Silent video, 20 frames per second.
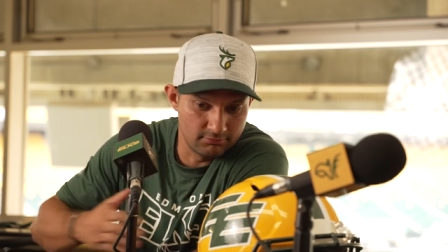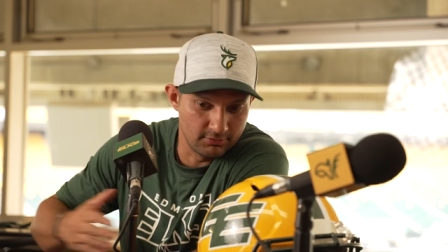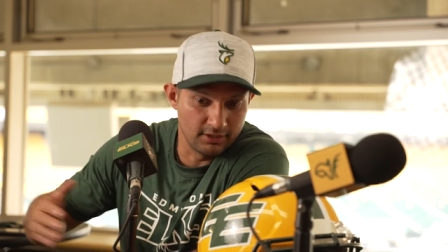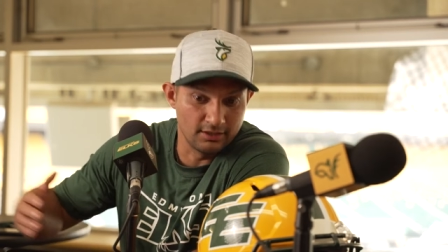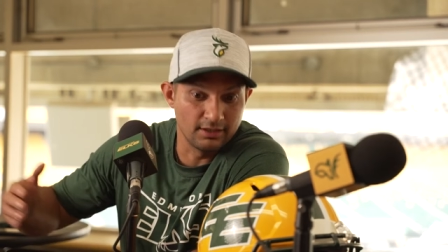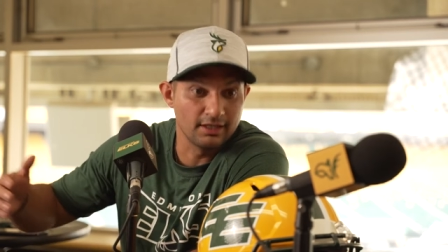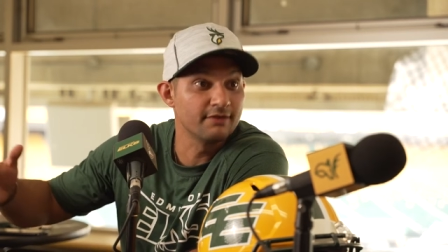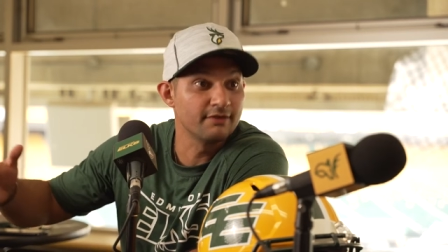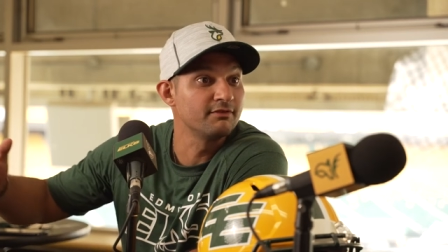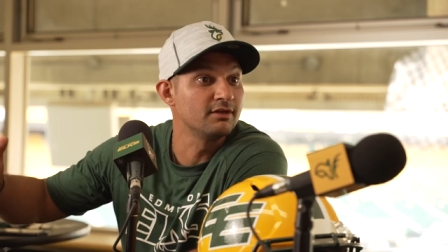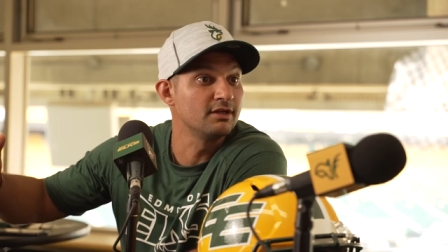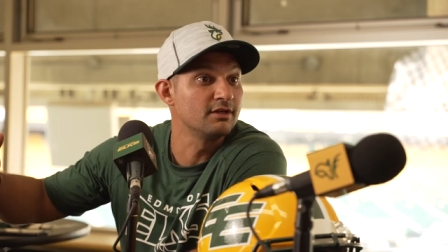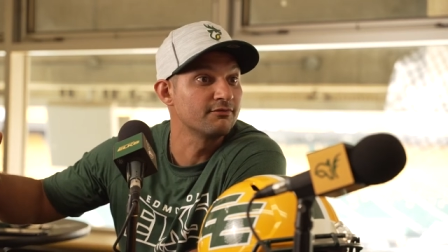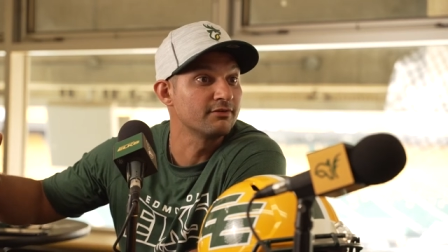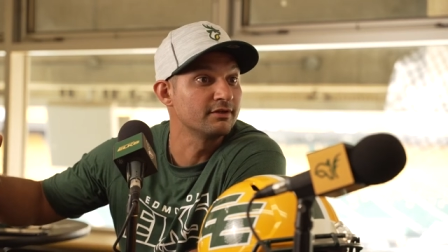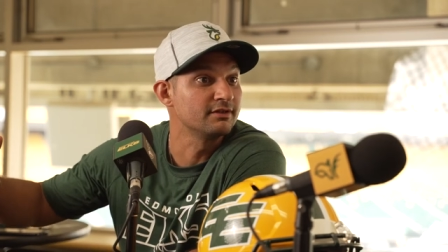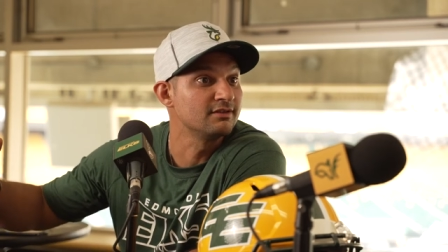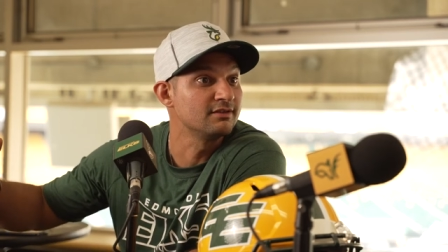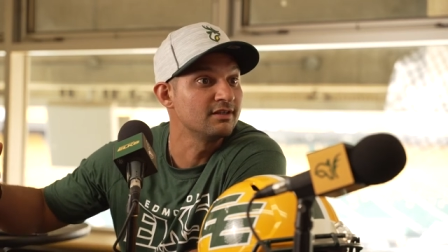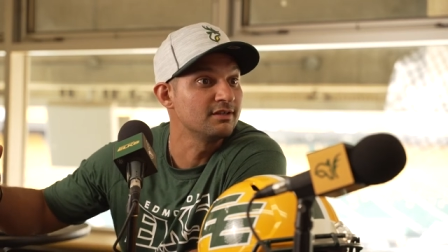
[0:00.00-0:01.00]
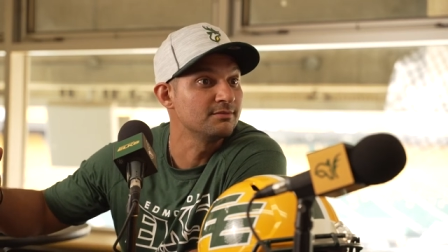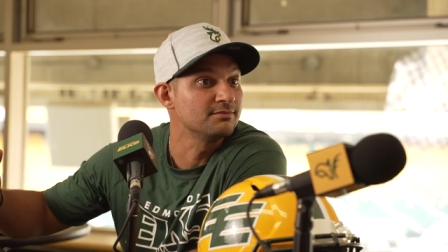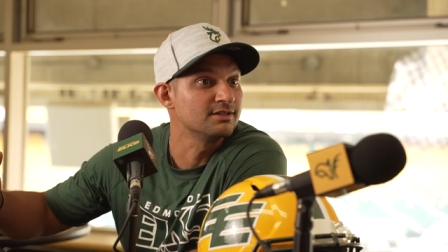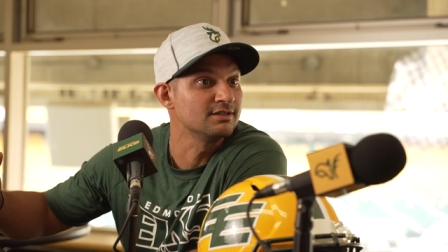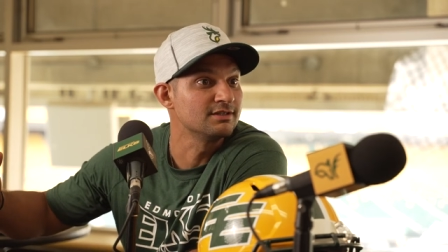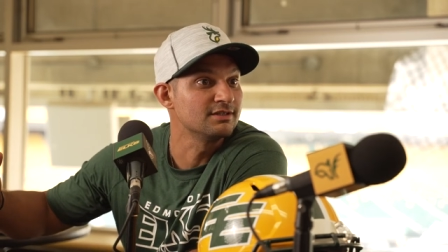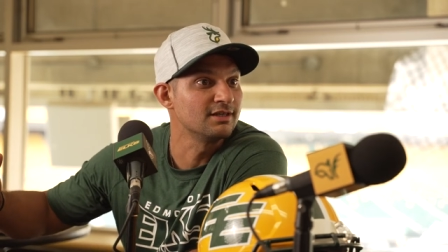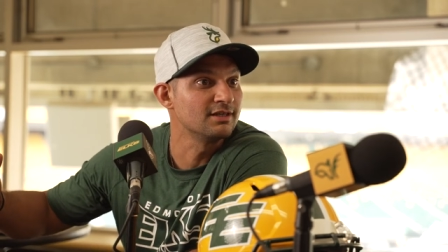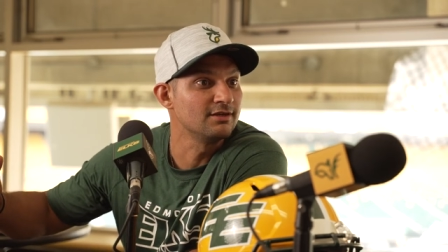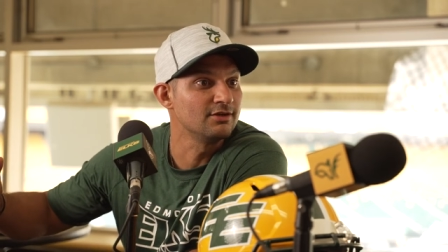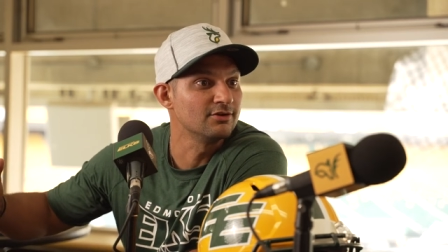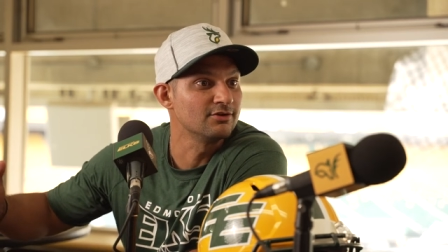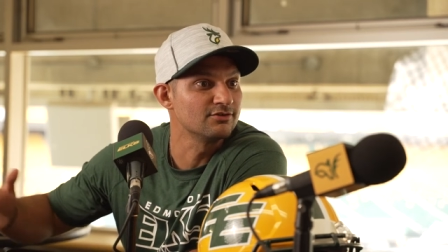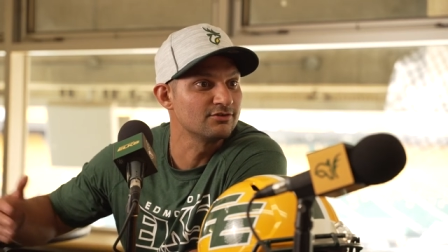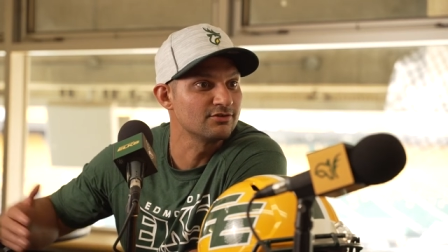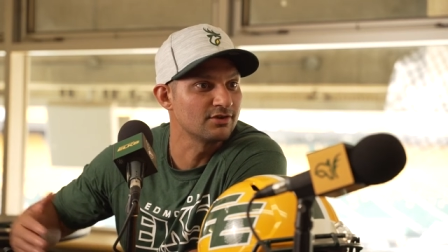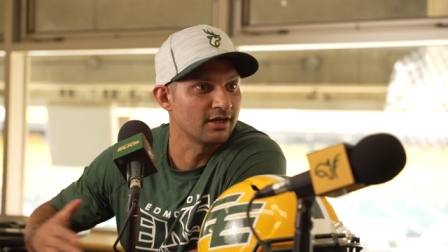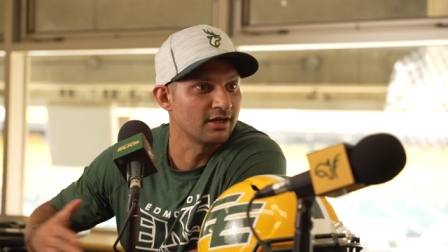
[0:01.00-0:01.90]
11 different teams in 10 years,